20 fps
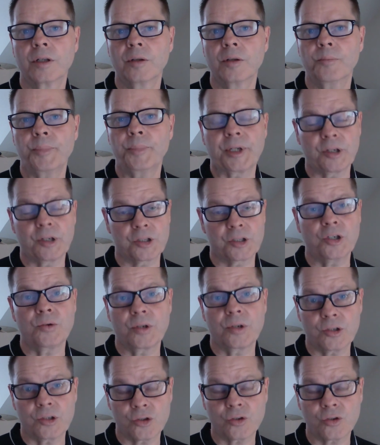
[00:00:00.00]
because you
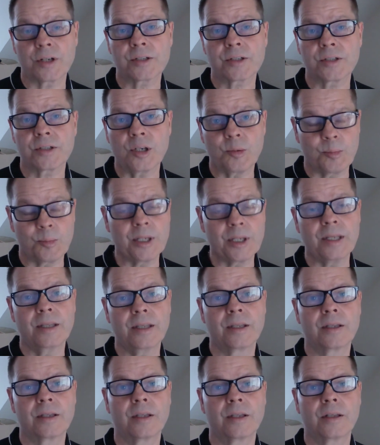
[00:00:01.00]
can trust in me
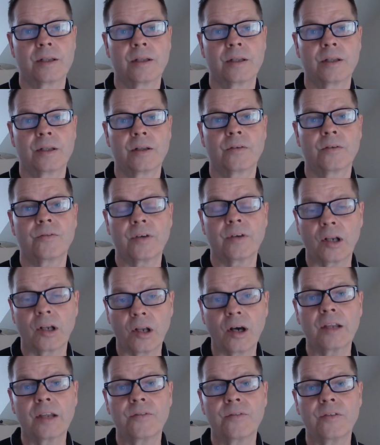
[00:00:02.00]
for
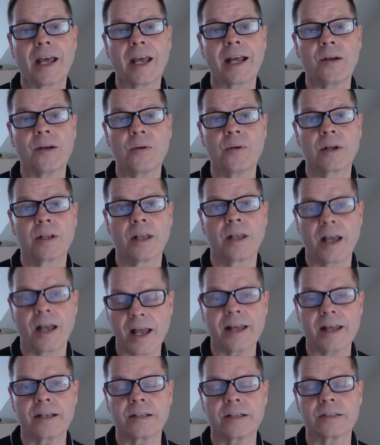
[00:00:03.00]
life now
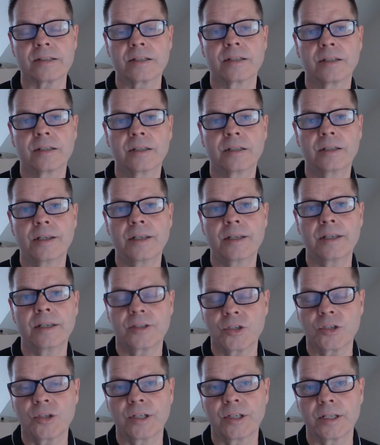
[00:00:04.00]
and
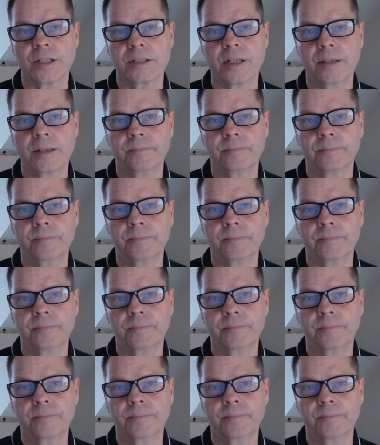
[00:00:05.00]
eternity.